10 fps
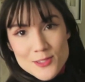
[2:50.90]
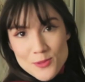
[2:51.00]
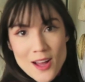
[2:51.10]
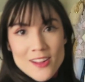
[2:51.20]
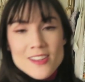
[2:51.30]
as
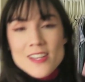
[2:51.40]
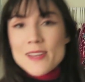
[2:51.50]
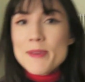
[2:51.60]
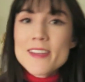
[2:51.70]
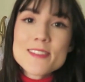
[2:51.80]
well,
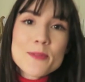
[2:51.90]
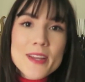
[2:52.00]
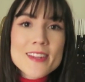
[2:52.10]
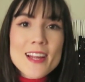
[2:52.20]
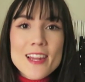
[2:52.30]
because the
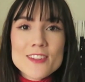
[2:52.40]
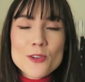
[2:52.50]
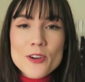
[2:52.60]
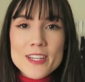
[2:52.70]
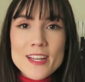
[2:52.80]
way that I like
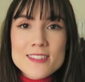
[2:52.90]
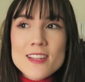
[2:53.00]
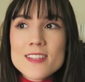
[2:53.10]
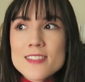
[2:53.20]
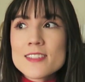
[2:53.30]
to organize
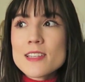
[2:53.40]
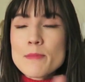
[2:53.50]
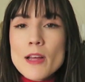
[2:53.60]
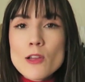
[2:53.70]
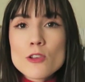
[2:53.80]
things is in
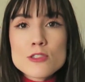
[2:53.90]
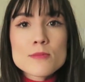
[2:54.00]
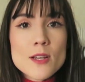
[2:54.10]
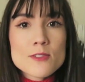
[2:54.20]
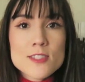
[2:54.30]
my clothes room
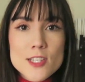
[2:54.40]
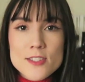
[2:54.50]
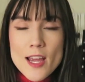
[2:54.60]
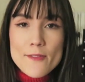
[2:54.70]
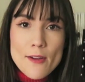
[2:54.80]

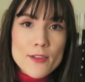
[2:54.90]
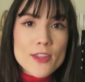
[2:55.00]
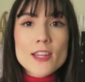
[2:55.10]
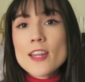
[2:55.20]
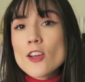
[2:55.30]
downstairs I have
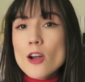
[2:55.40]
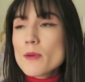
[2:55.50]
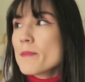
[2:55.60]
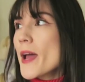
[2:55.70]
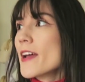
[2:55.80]
everything in like
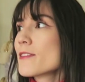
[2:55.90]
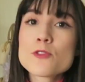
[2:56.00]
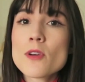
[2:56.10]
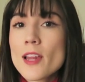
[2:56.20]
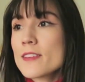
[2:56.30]
garment bags.
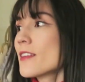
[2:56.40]
So I like